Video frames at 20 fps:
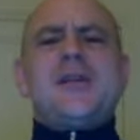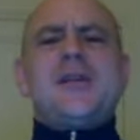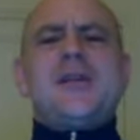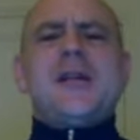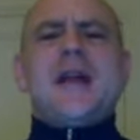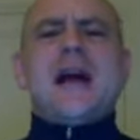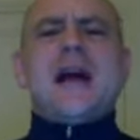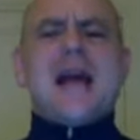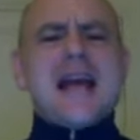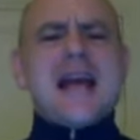
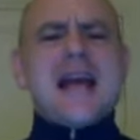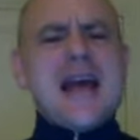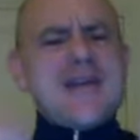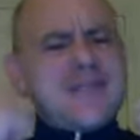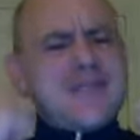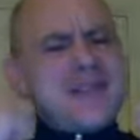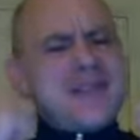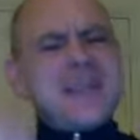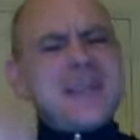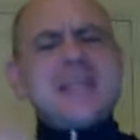I have
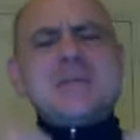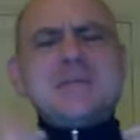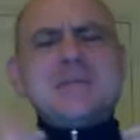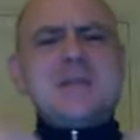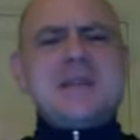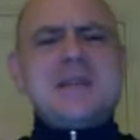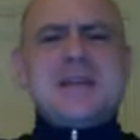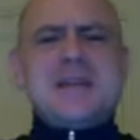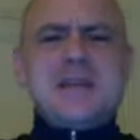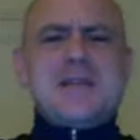it in
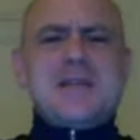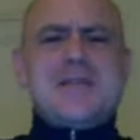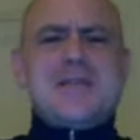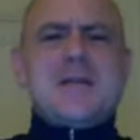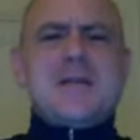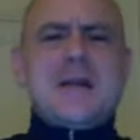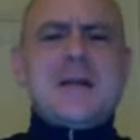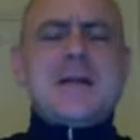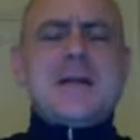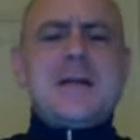me,
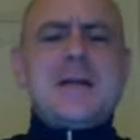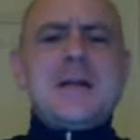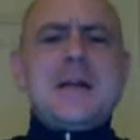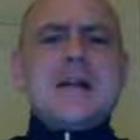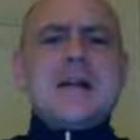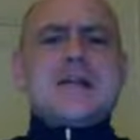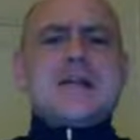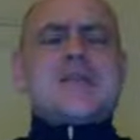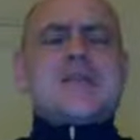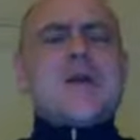right?
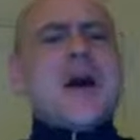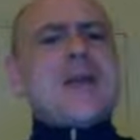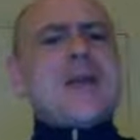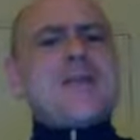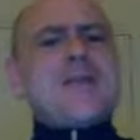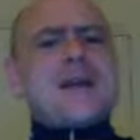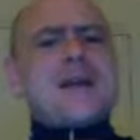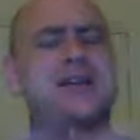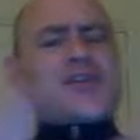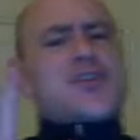So I'm
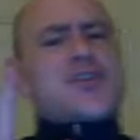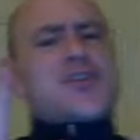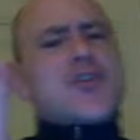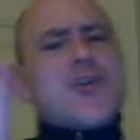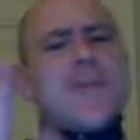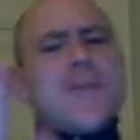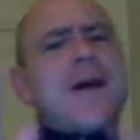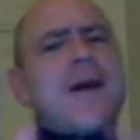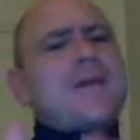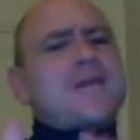not sure
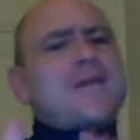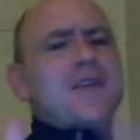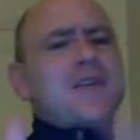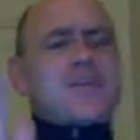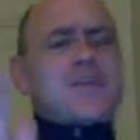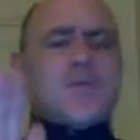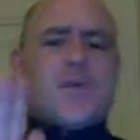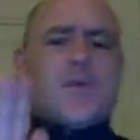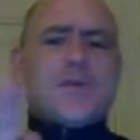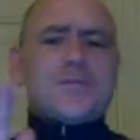about this
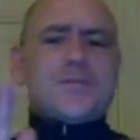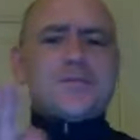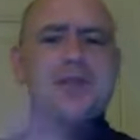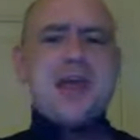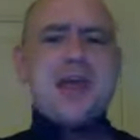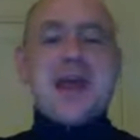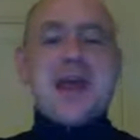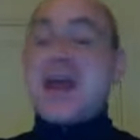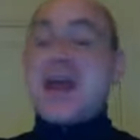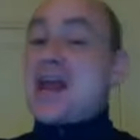one.
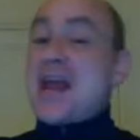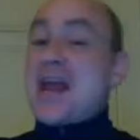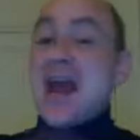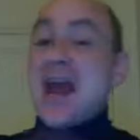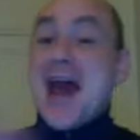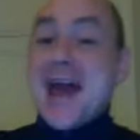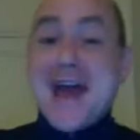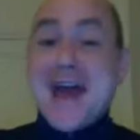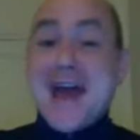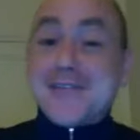And again, I
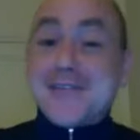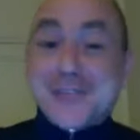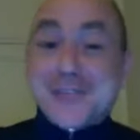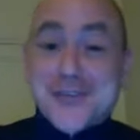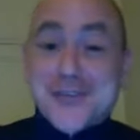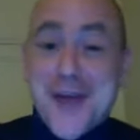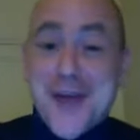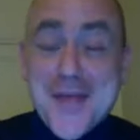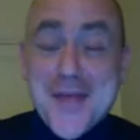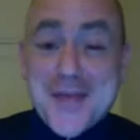haven't
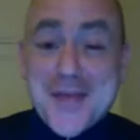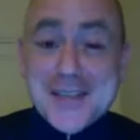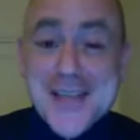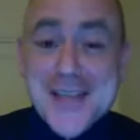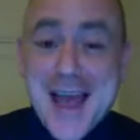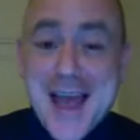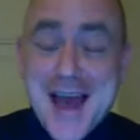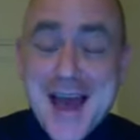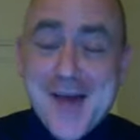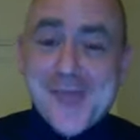tried this
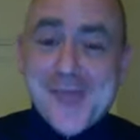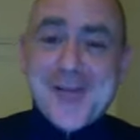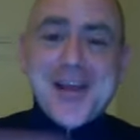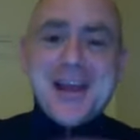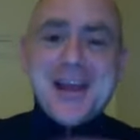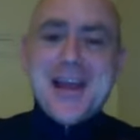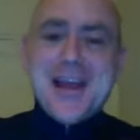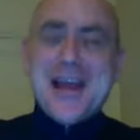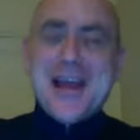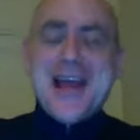out
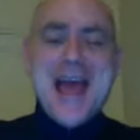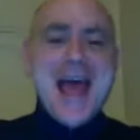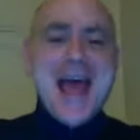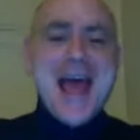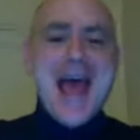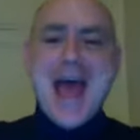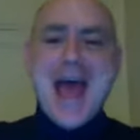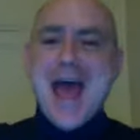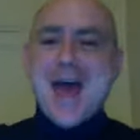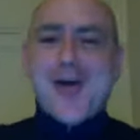
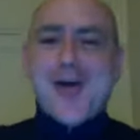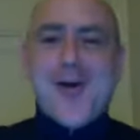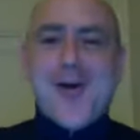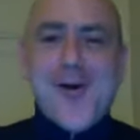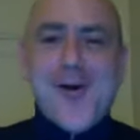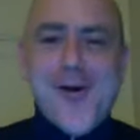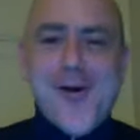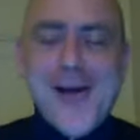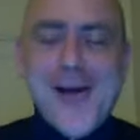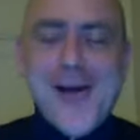at
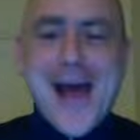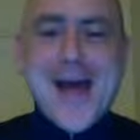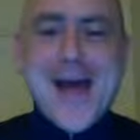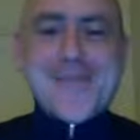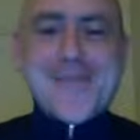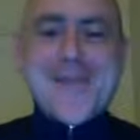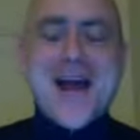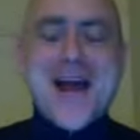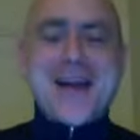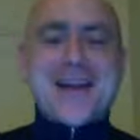all. I'm
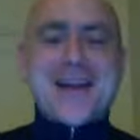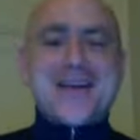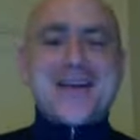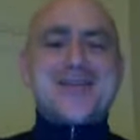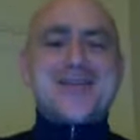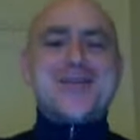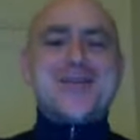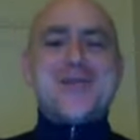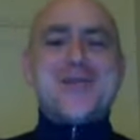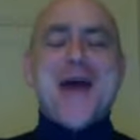not here
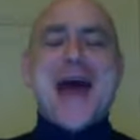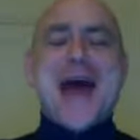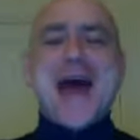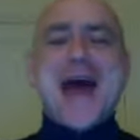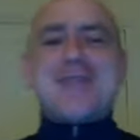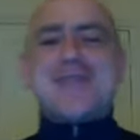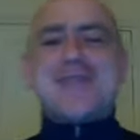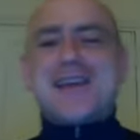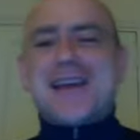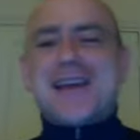to
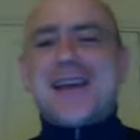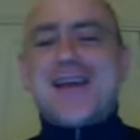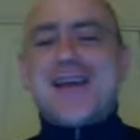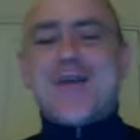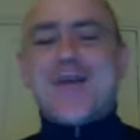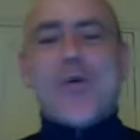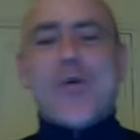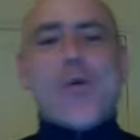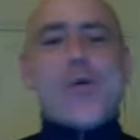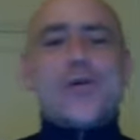advocate
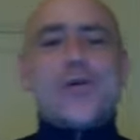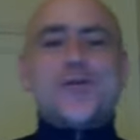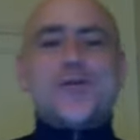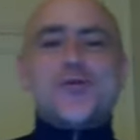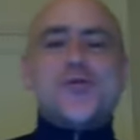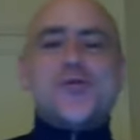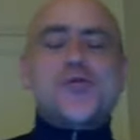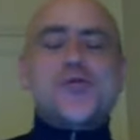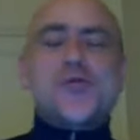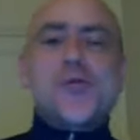or
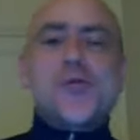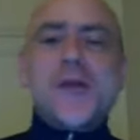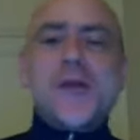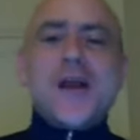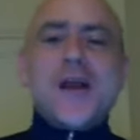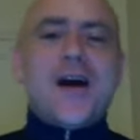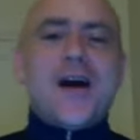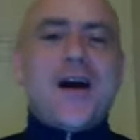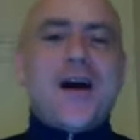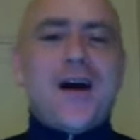to
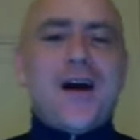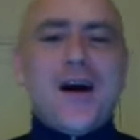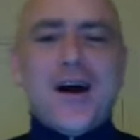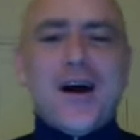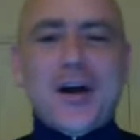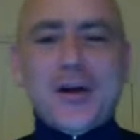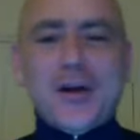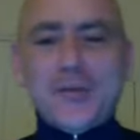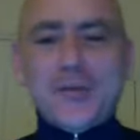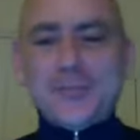
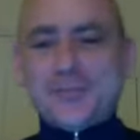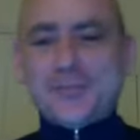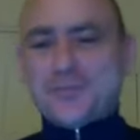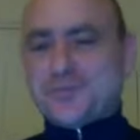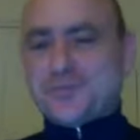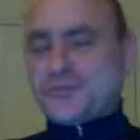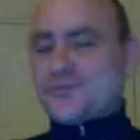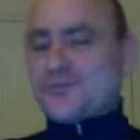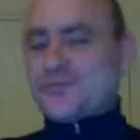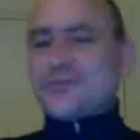
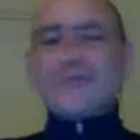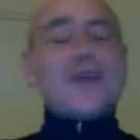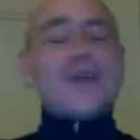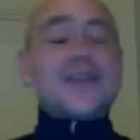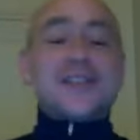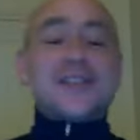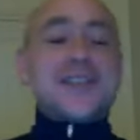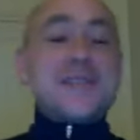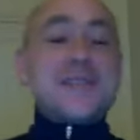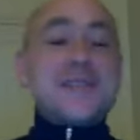
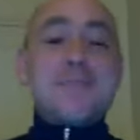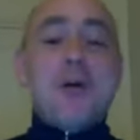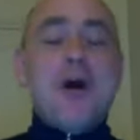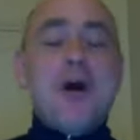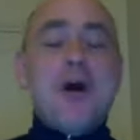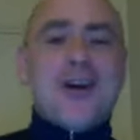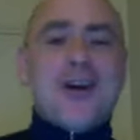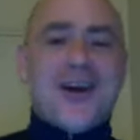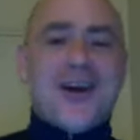debunk